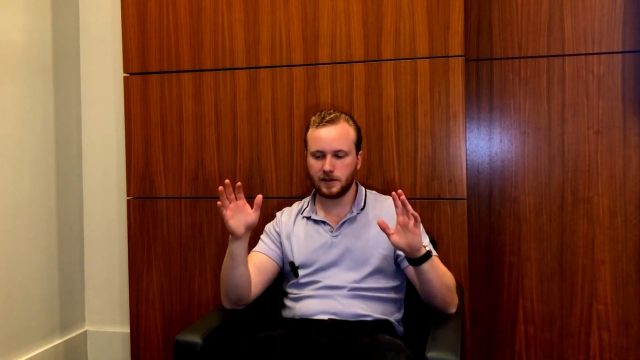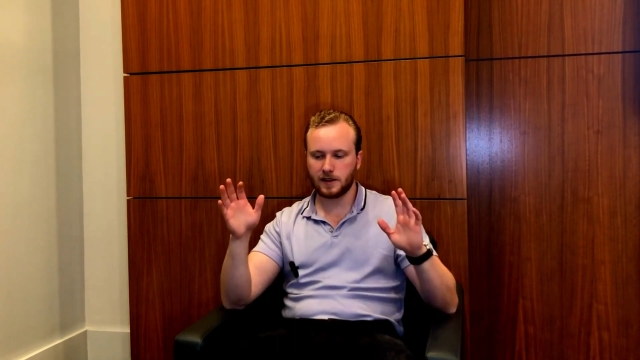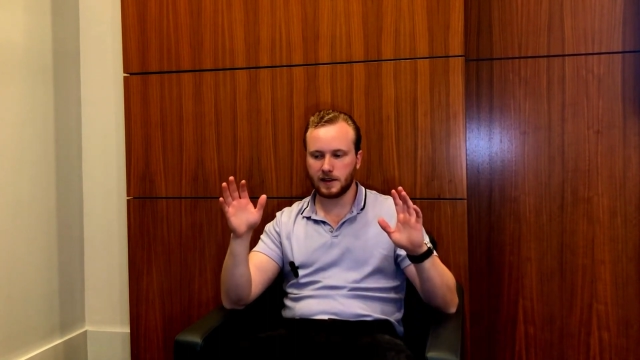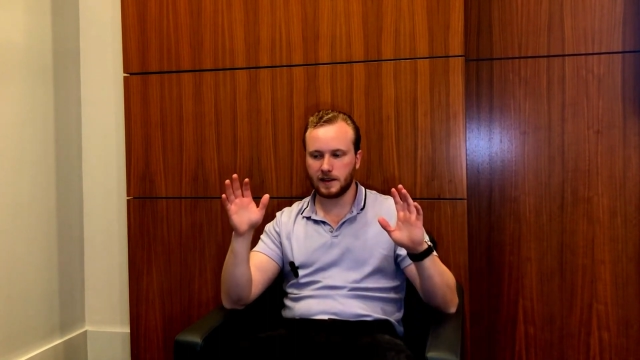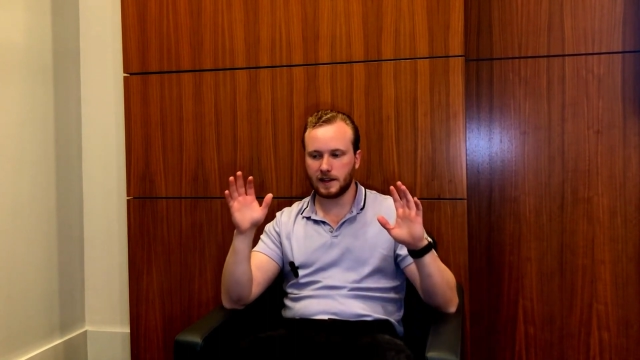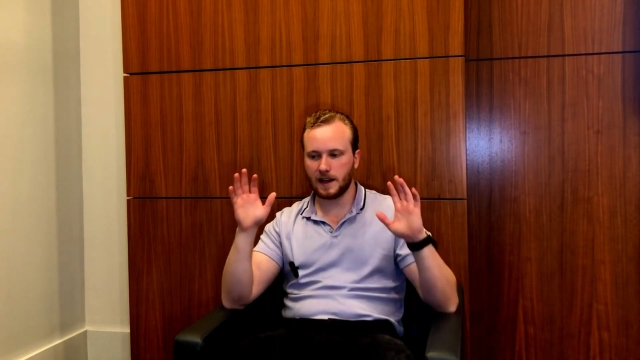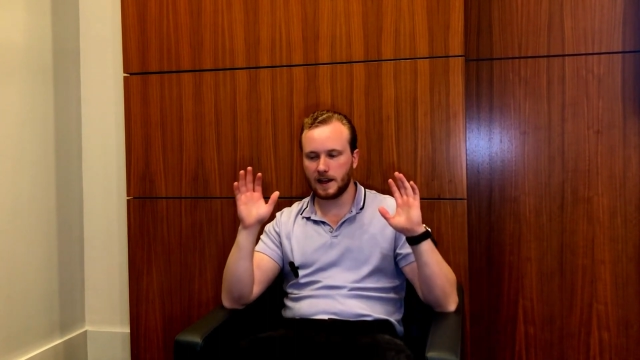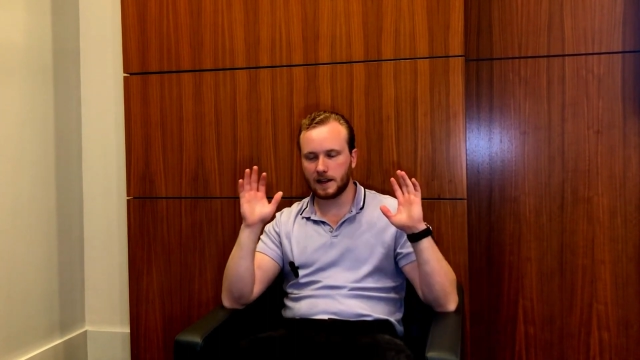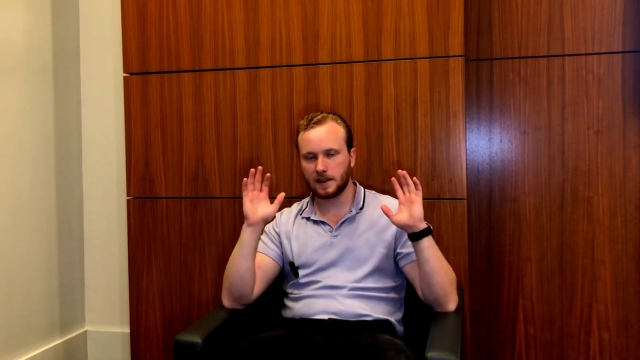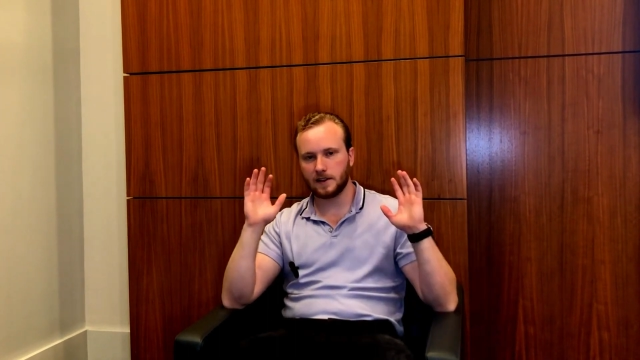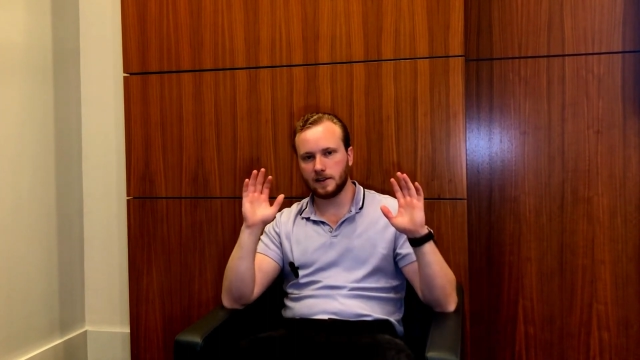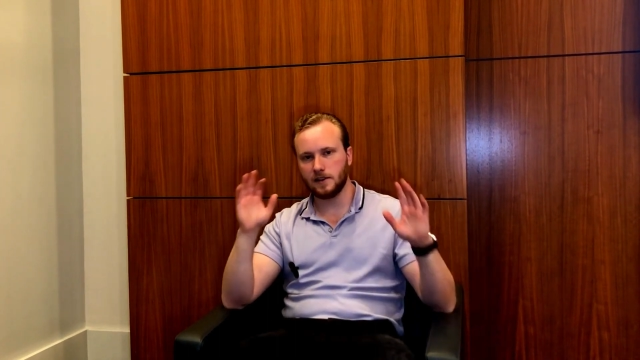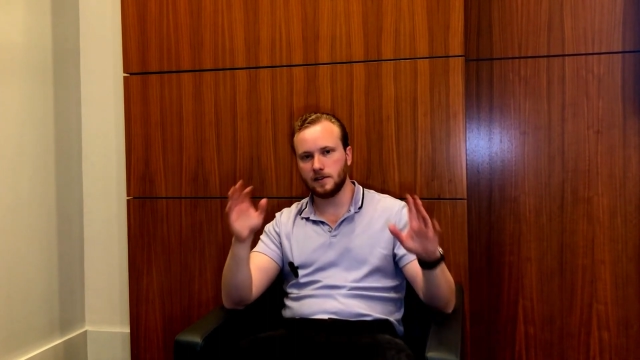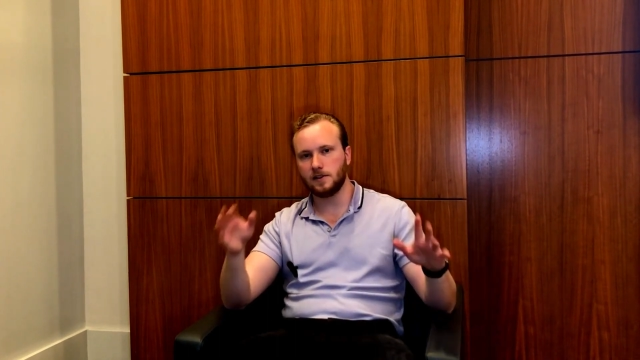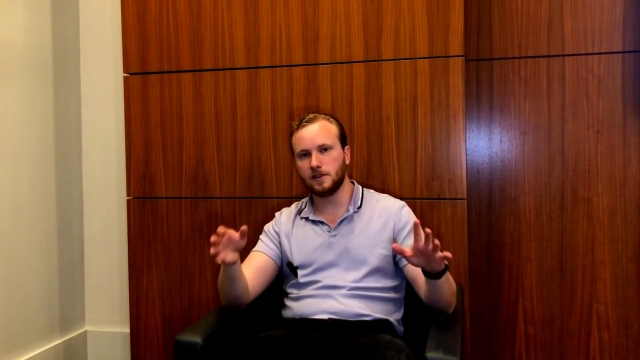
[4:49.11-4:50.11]
could take the
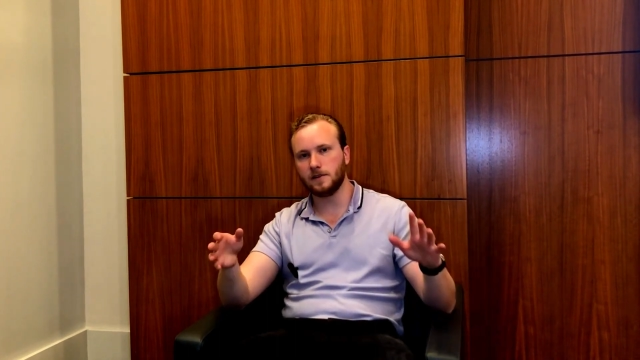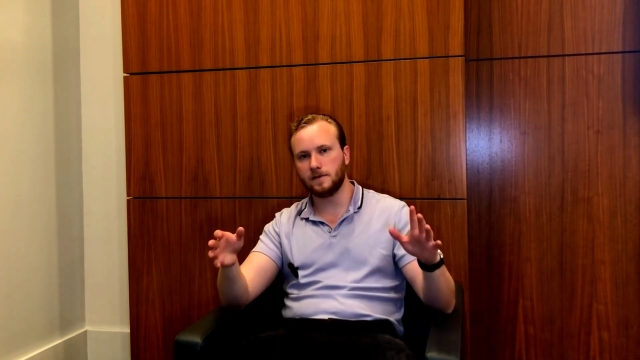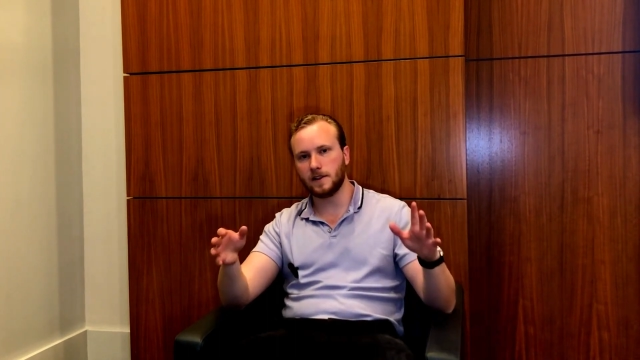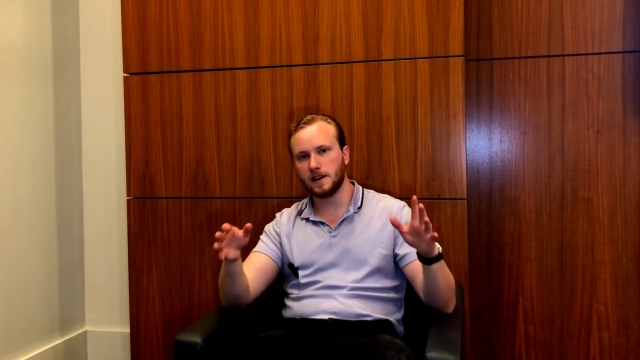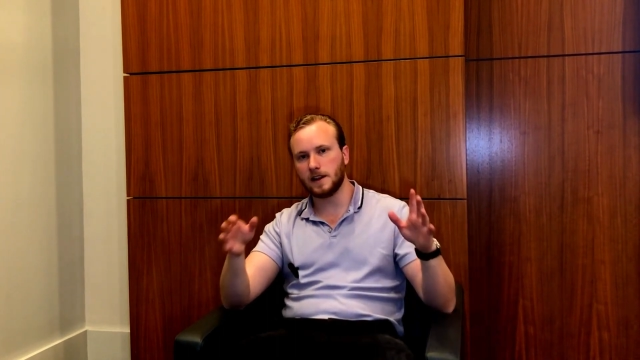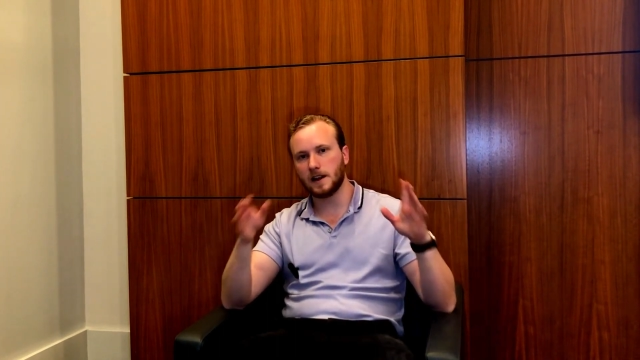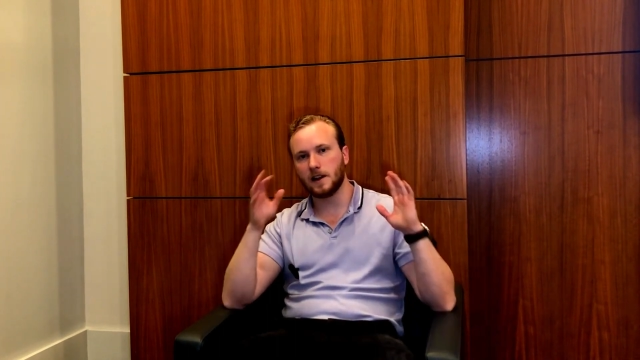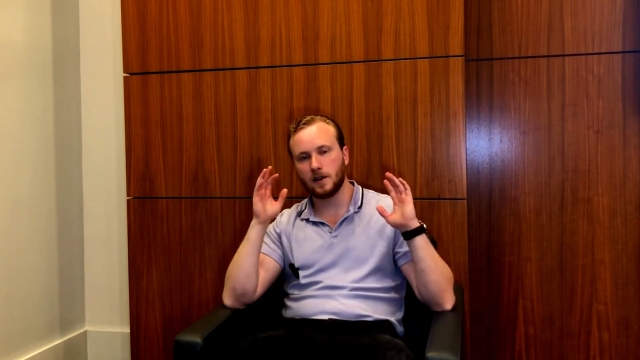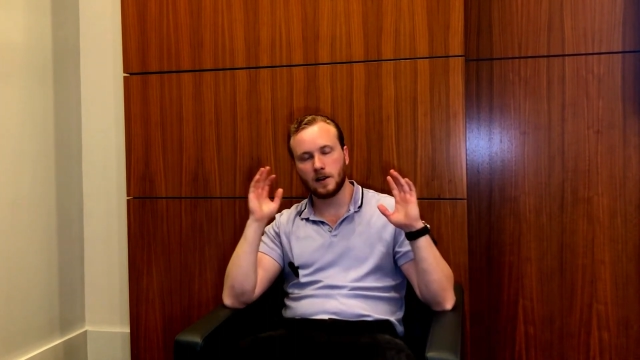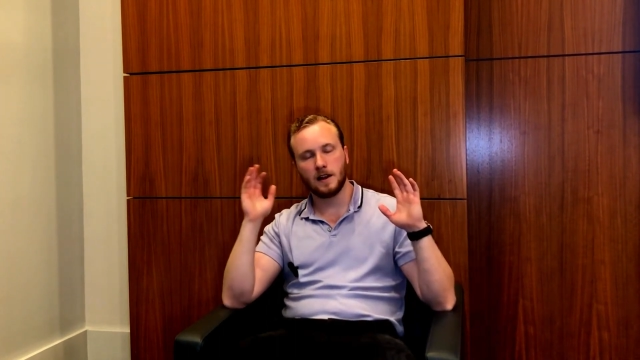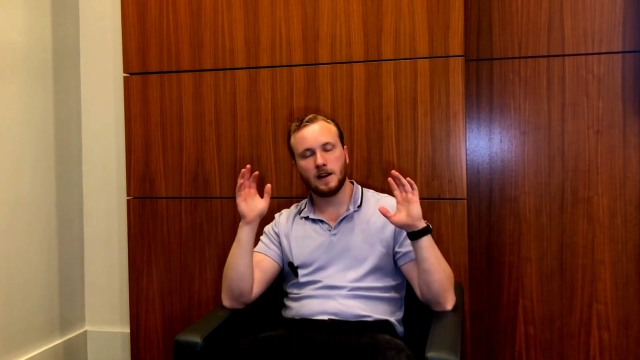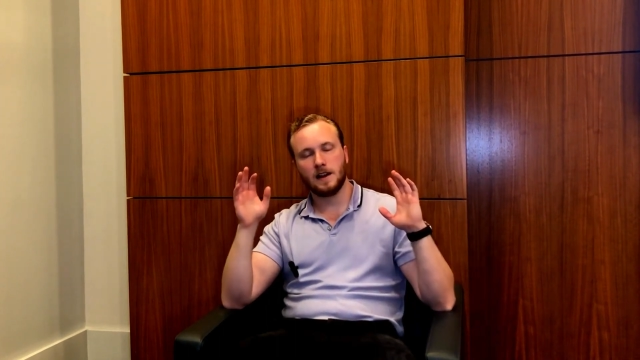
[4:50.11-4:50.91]
YouTube video